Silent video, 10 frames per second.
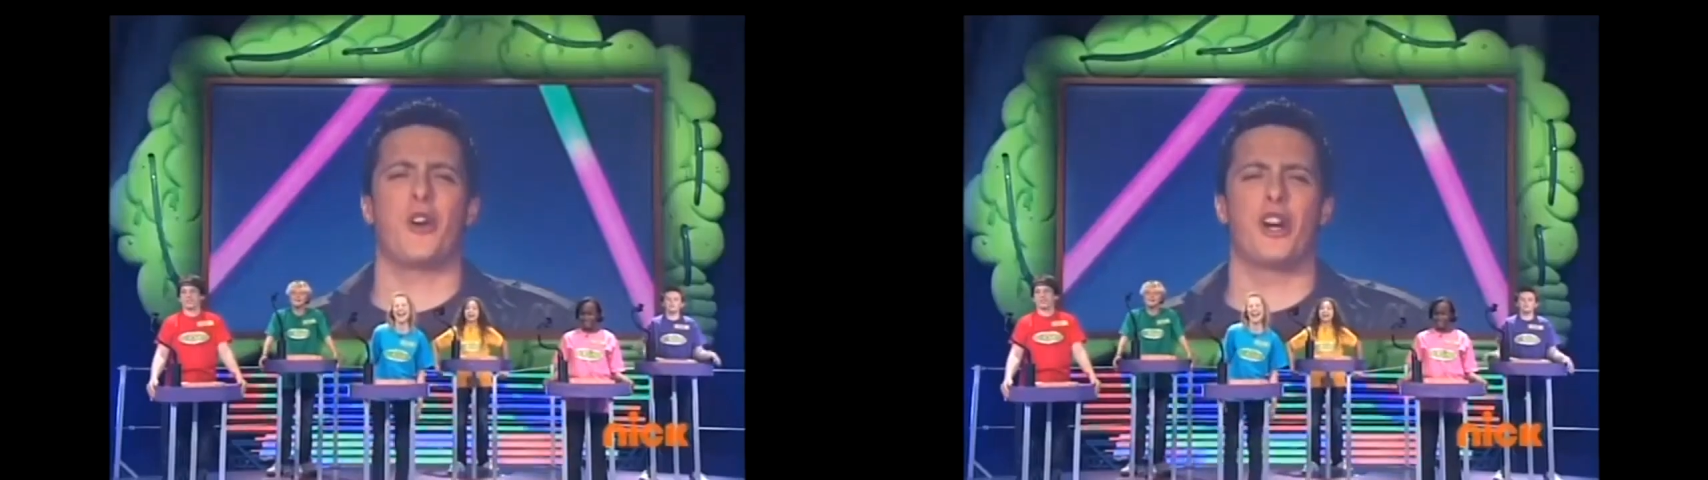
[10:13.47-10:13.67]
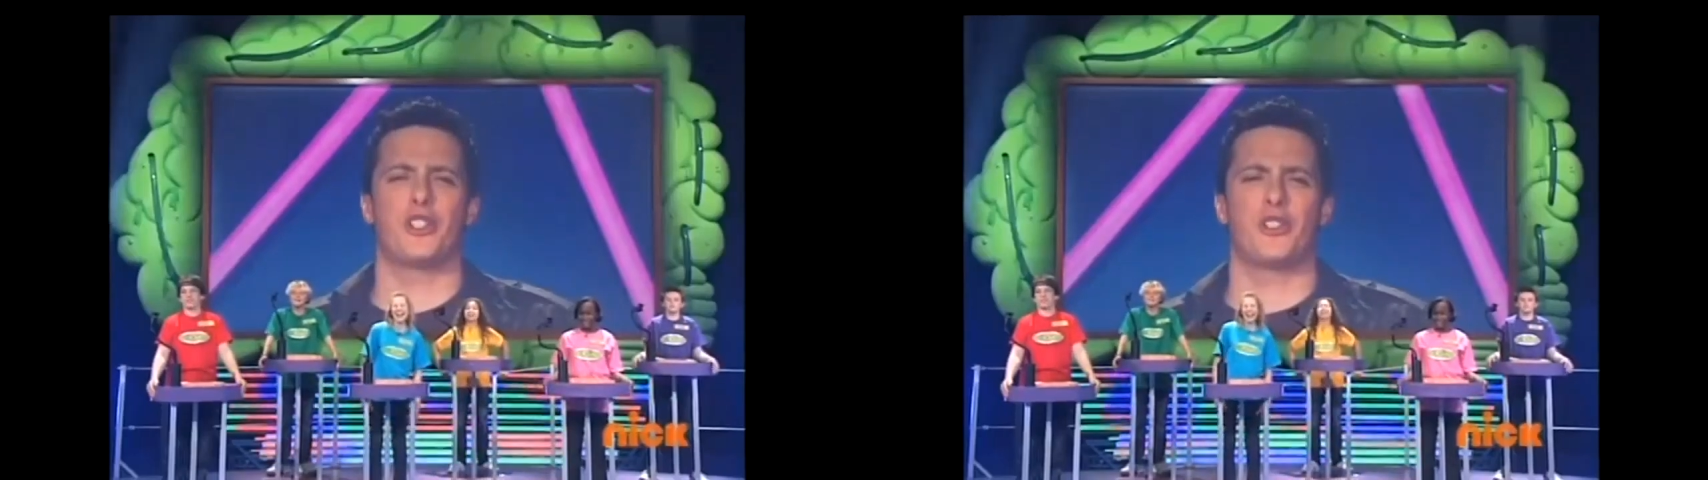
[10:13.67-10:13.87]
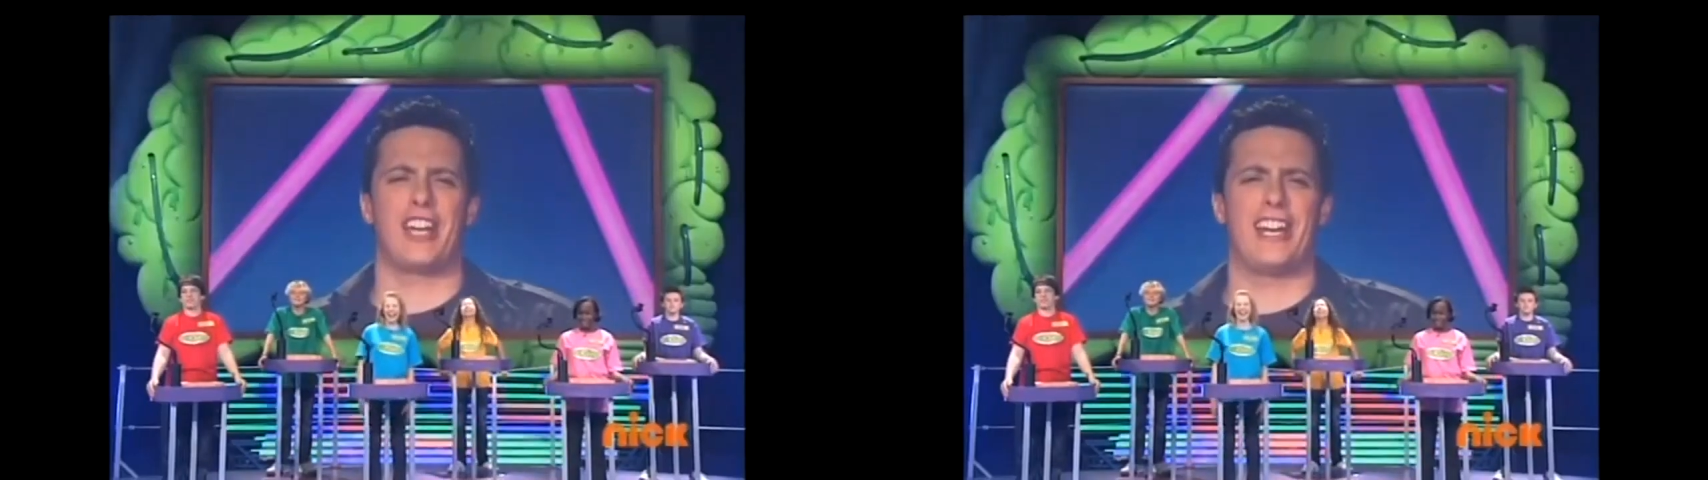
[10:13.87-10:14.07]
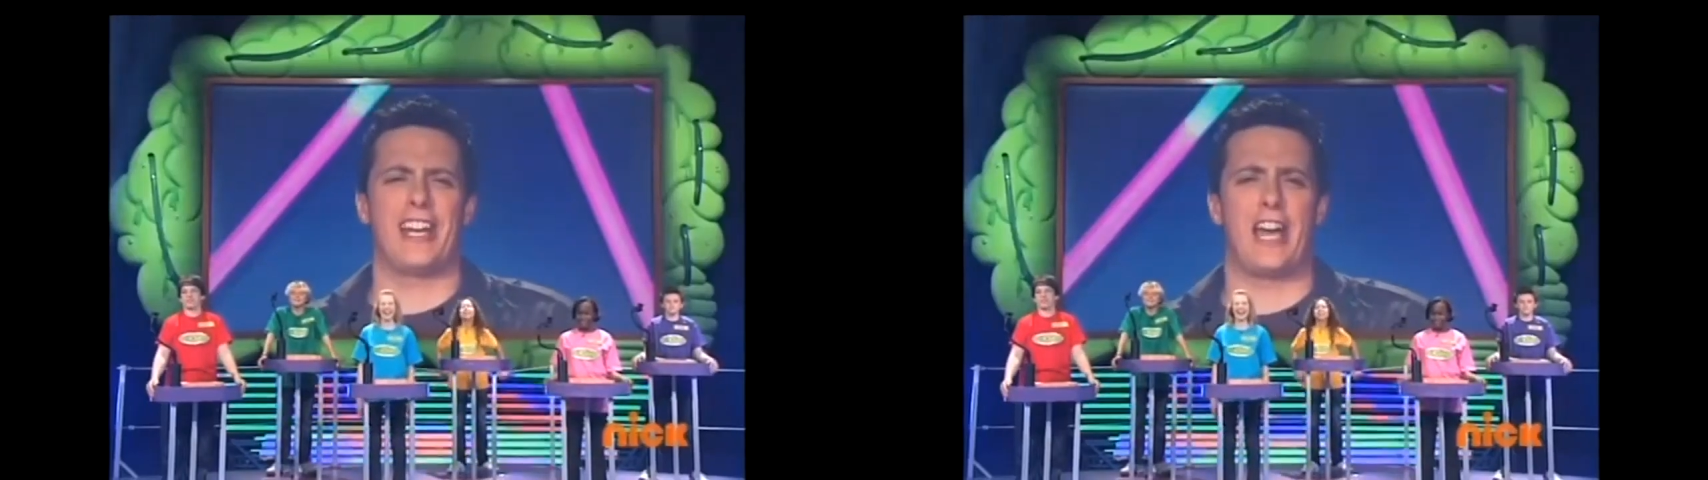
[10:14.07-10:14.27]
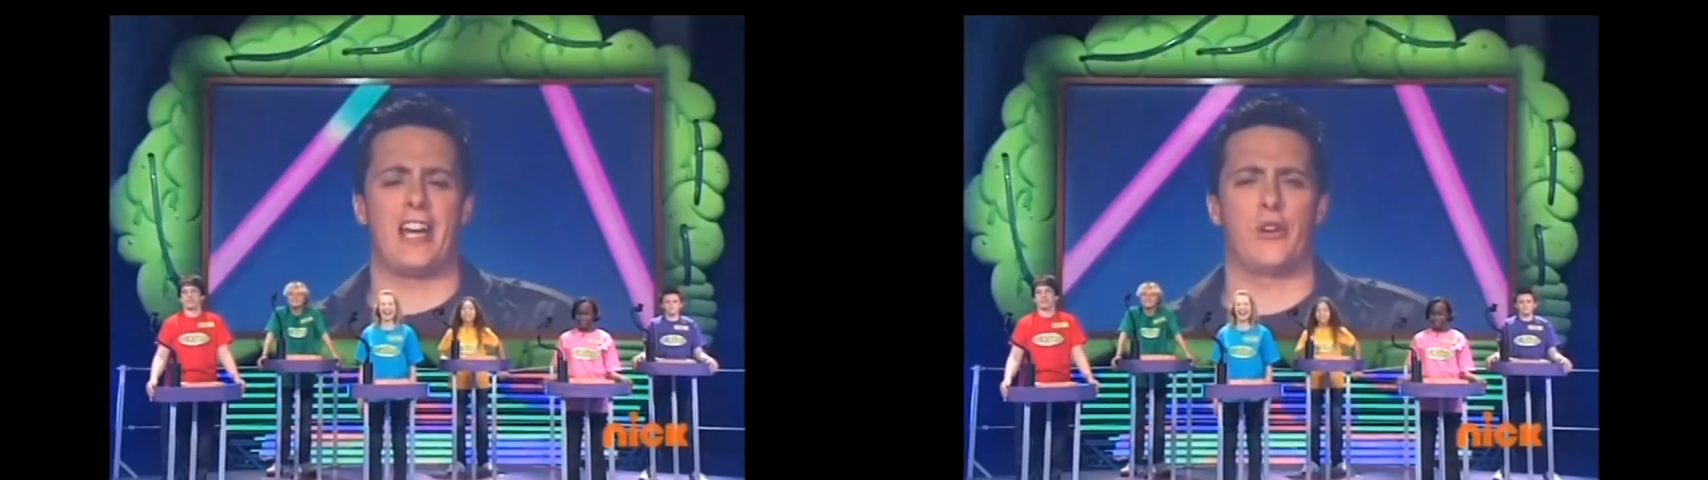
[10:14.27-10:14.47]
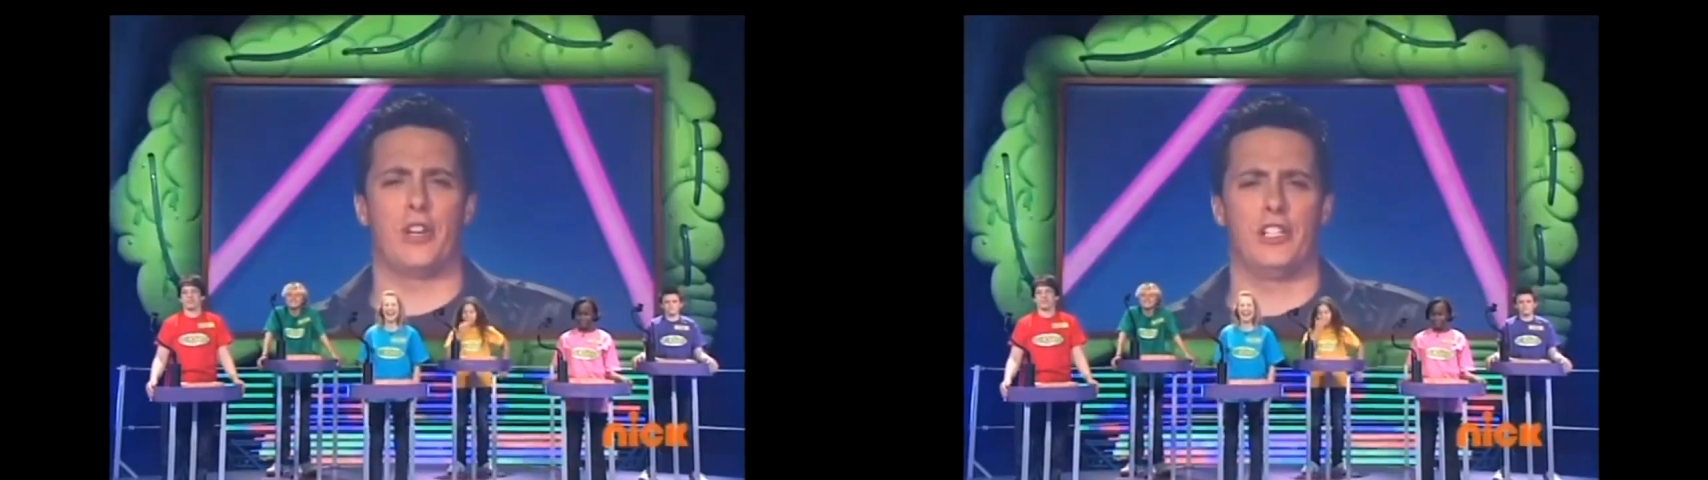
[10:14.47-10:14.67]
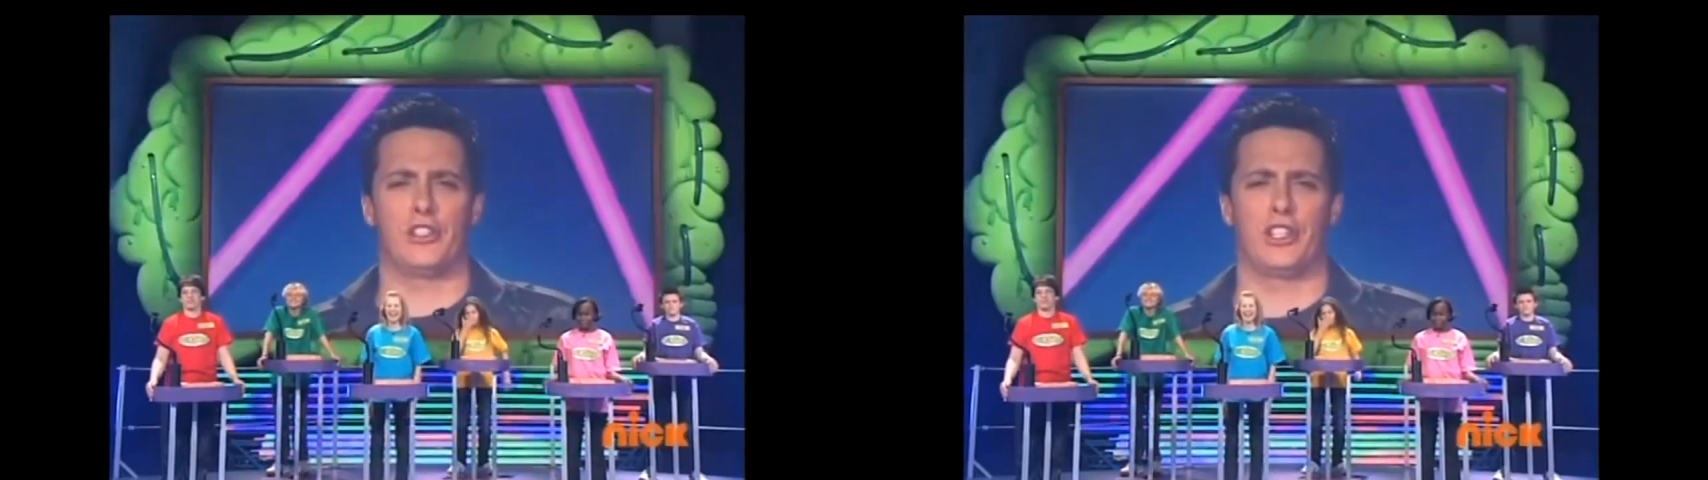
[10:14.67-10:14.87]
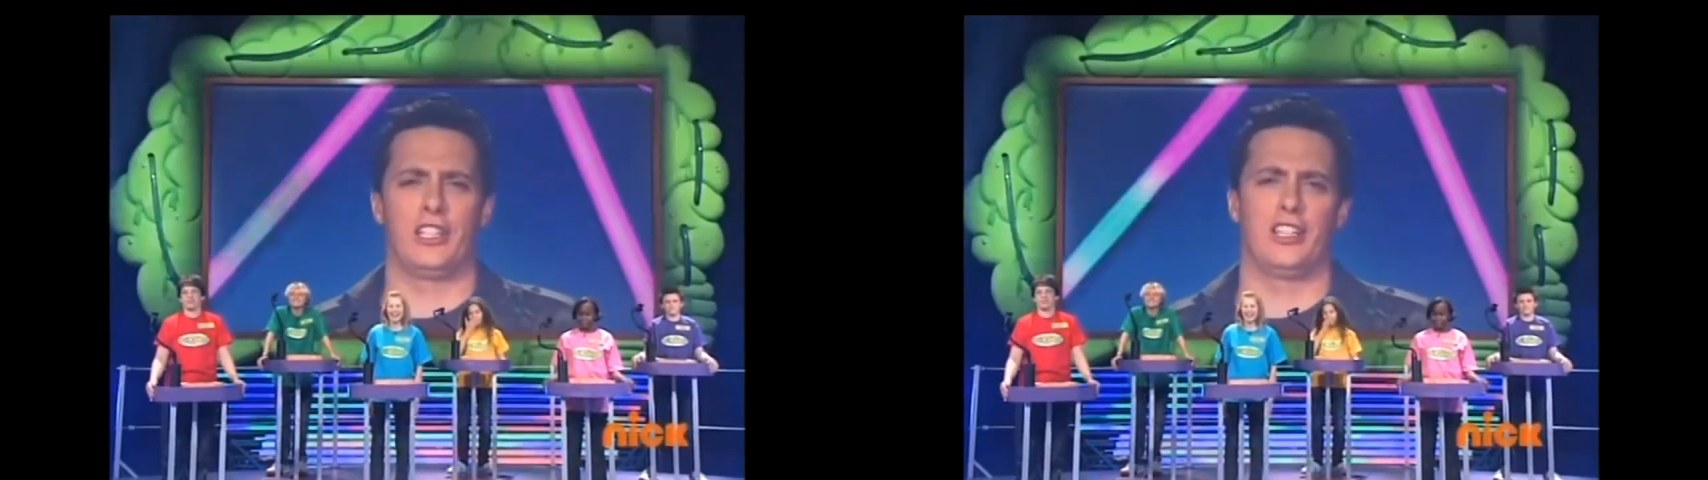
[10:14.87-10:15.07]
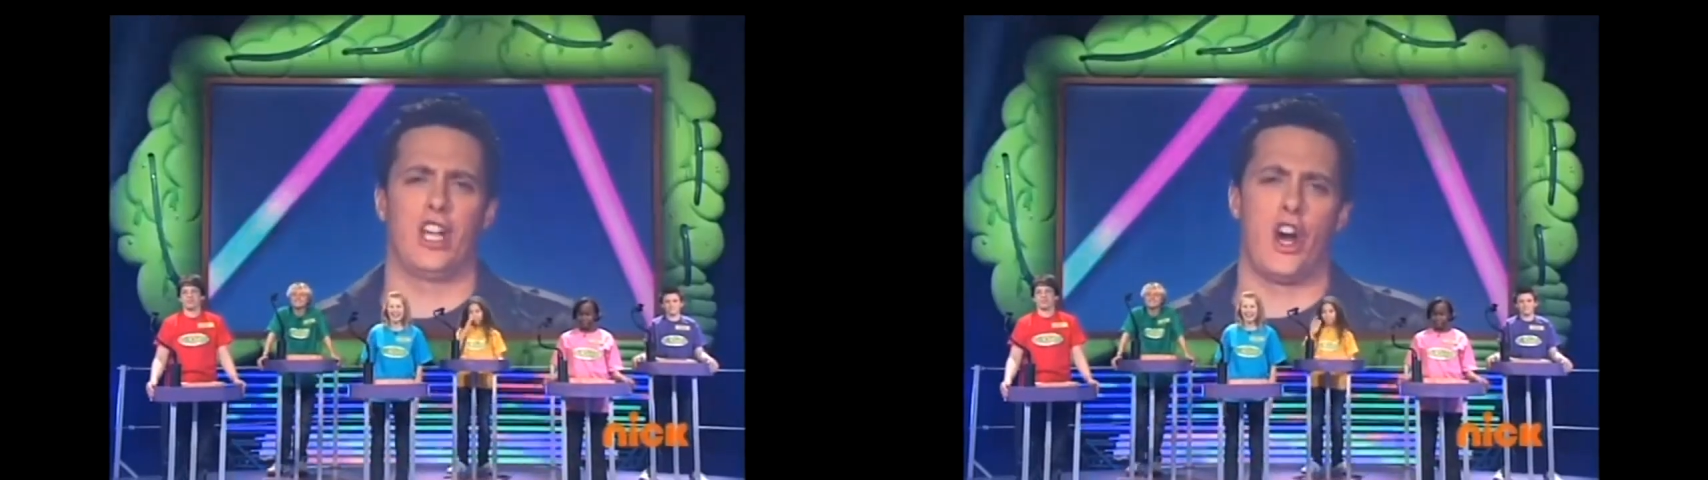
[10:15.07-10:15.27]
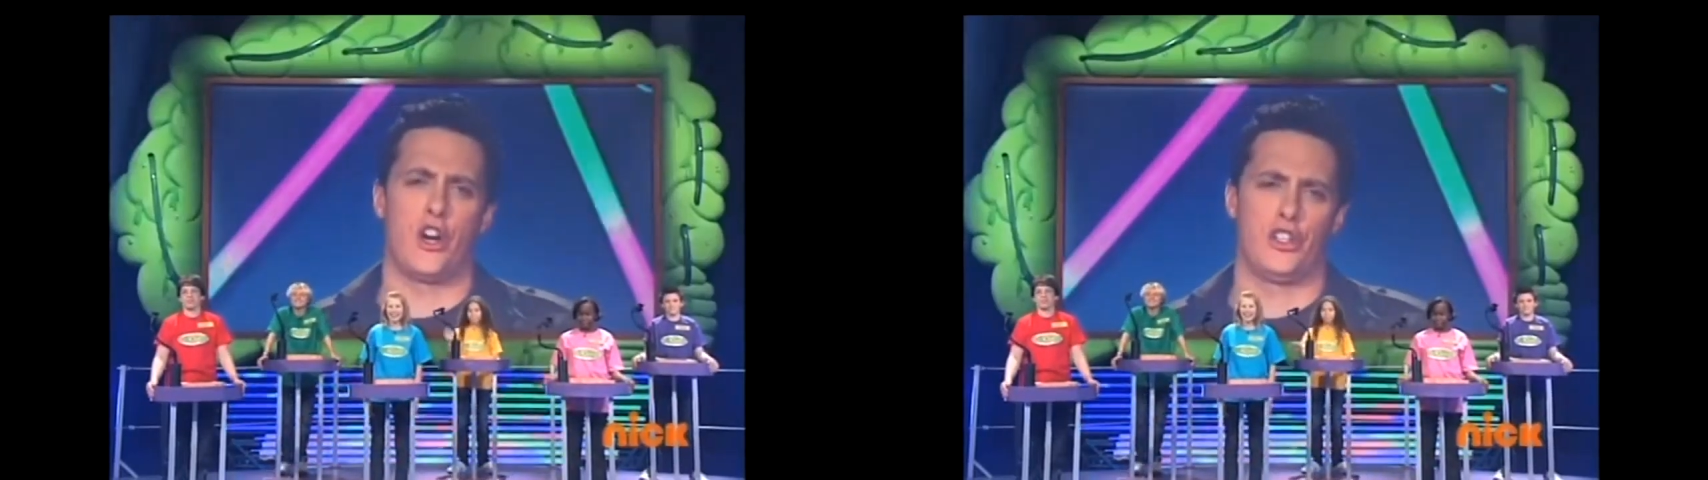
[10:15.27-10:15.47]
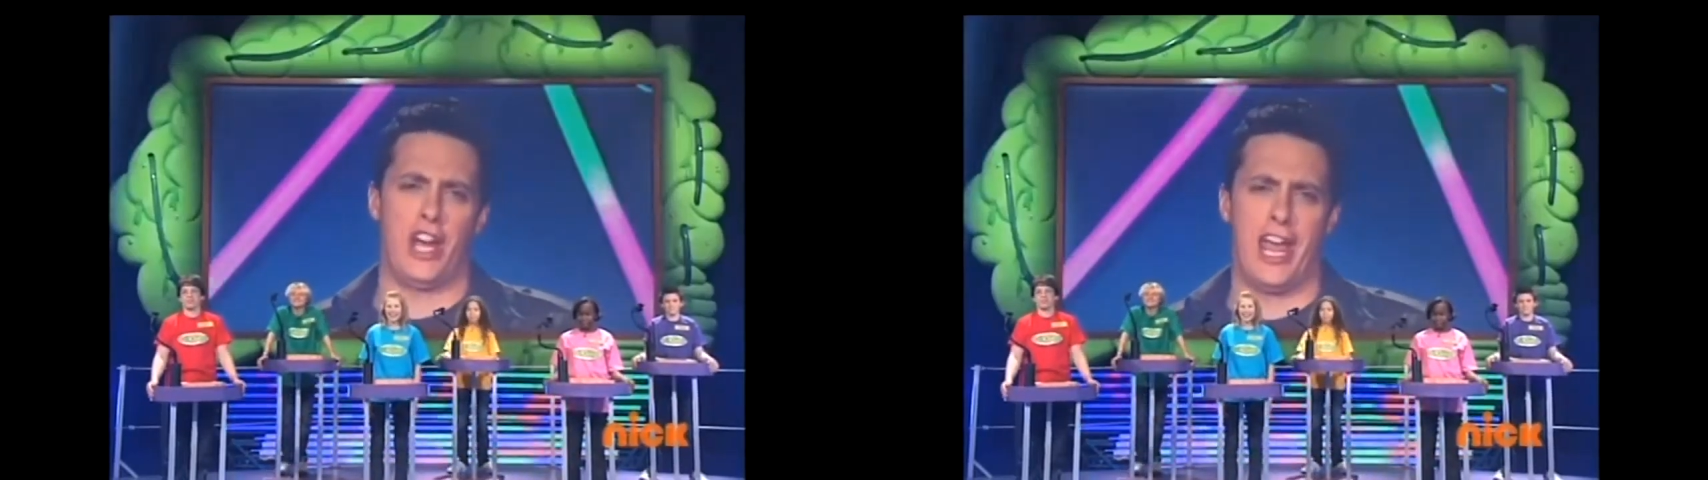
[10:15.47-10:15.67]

of course you can. I got an outrageously large